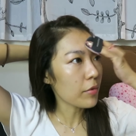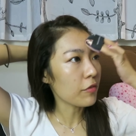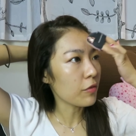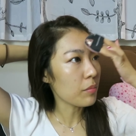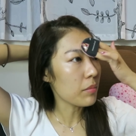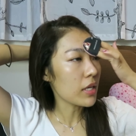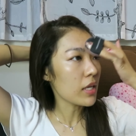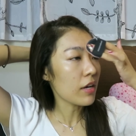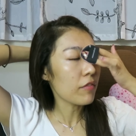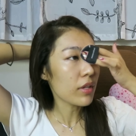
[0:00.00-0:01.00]
But for
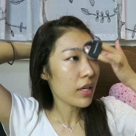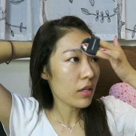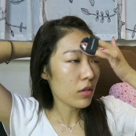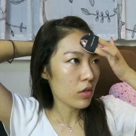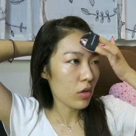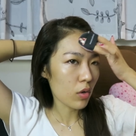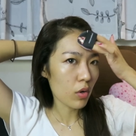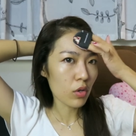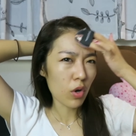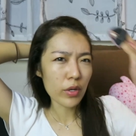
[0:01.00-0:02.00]
me, I feel like
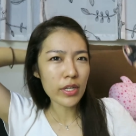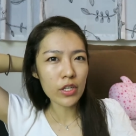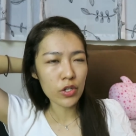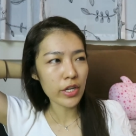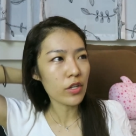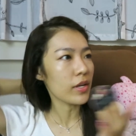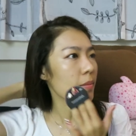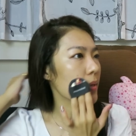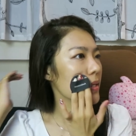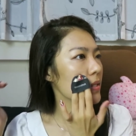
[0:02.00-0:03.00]
on a day-to-day
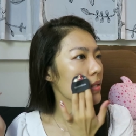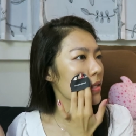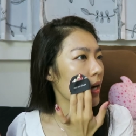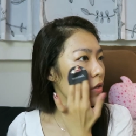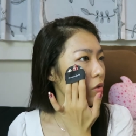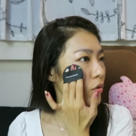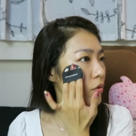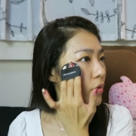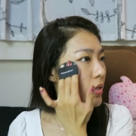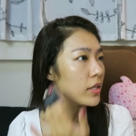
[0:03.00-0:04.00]
basis I
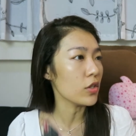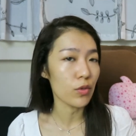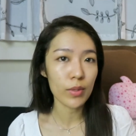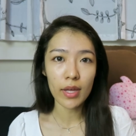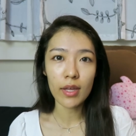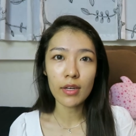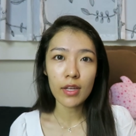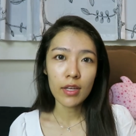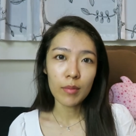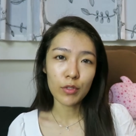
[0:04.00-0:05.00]
don't really do that
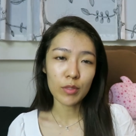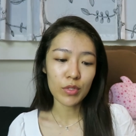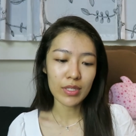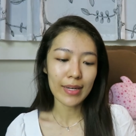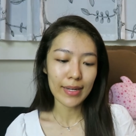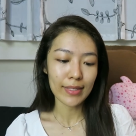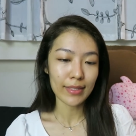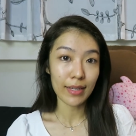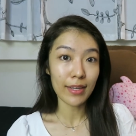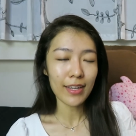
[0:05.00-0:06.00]
because I'm just
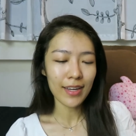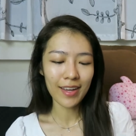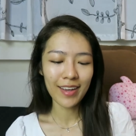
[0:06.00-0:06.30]
lazy.